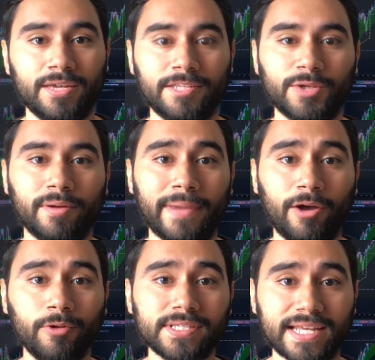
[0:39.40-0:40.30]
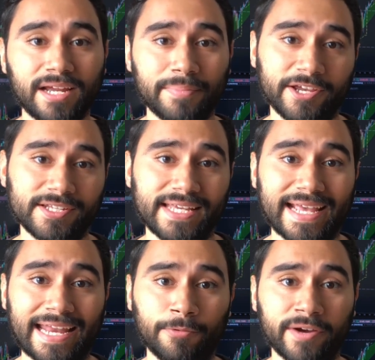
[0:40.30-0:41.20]
So on my old setup, it could
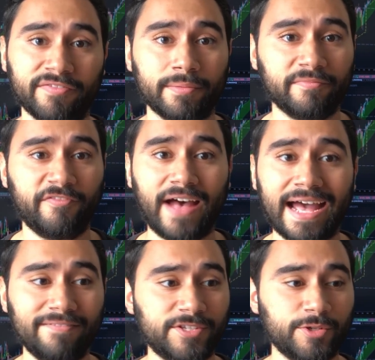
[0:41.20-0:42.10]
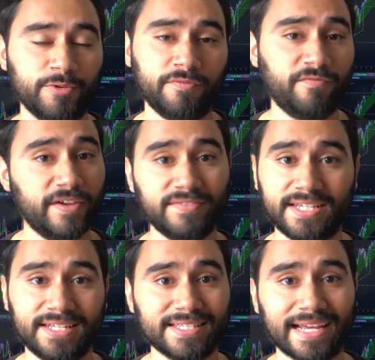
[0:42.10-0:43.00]
take anywhere from five to
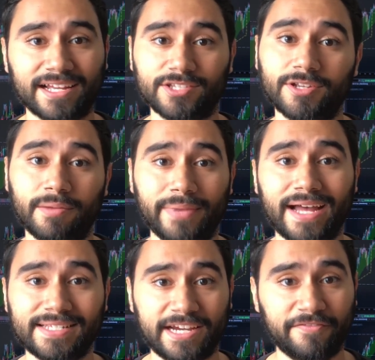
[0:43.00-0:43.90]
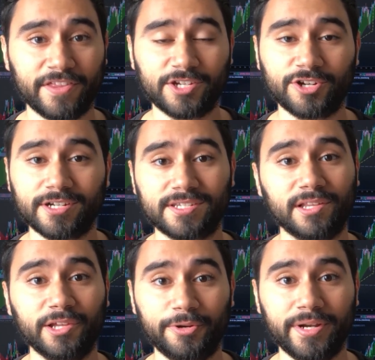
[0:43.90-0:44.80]
fifteen seconds on a bad day for the charts to
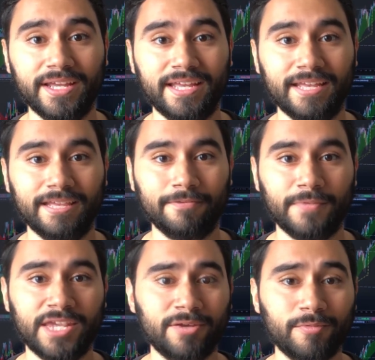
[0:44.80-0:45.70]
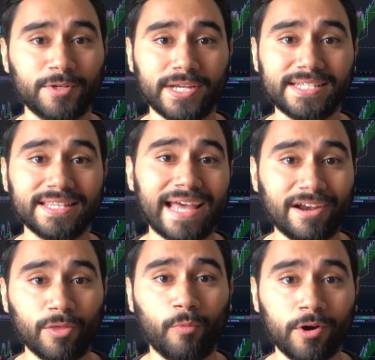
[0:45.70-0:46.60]
load, which isn't the
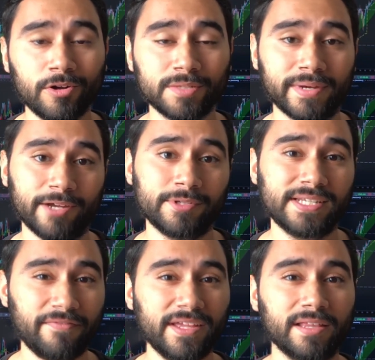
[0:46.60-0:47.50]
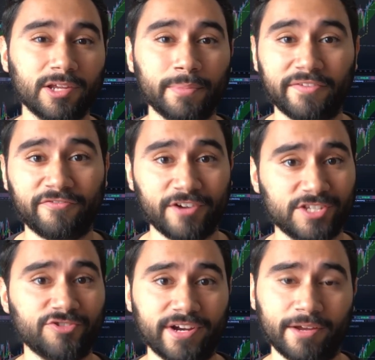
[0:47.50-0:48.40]
end of the world, but it was definitely a little bit
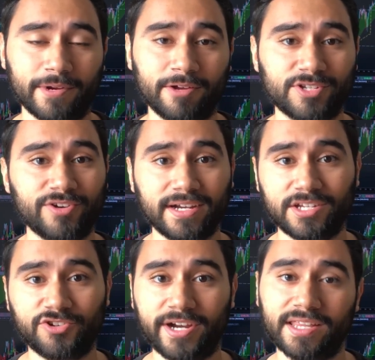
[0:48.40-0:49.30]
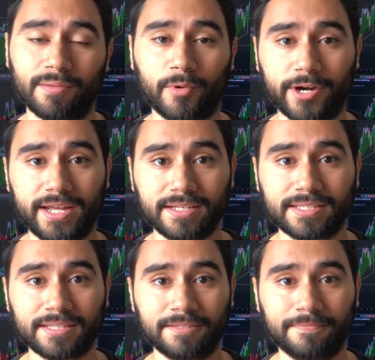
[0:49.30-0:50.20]
frustrating when I was trying to trade in the mornings.